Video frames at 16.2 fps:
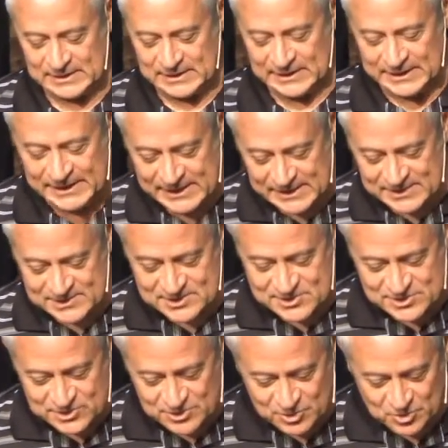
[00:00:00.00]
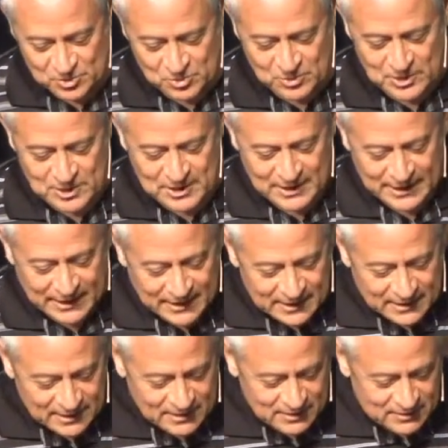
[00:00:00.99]
And he is so,
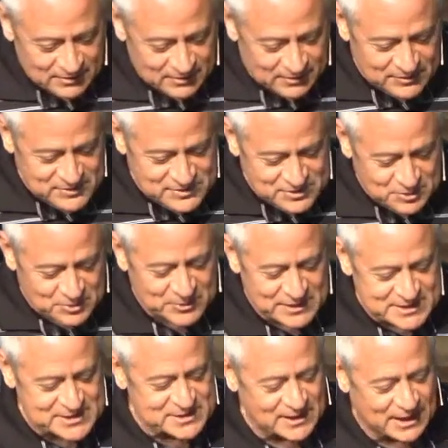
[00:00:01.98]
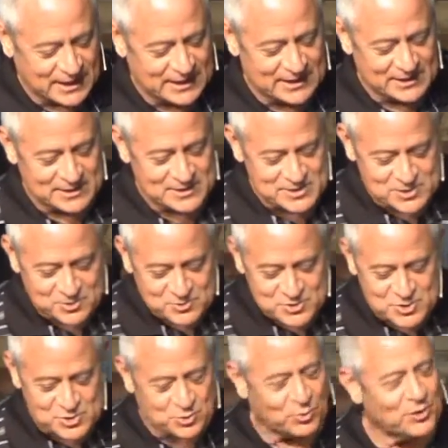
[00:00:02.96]
so excited and so
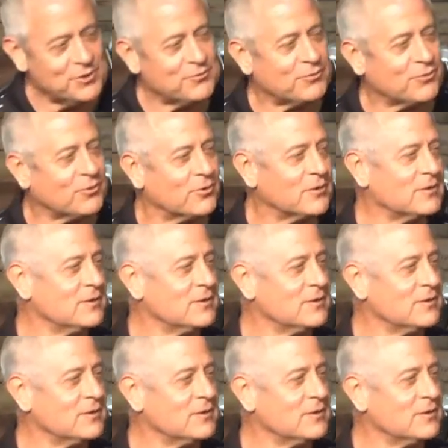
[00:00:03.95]
joyful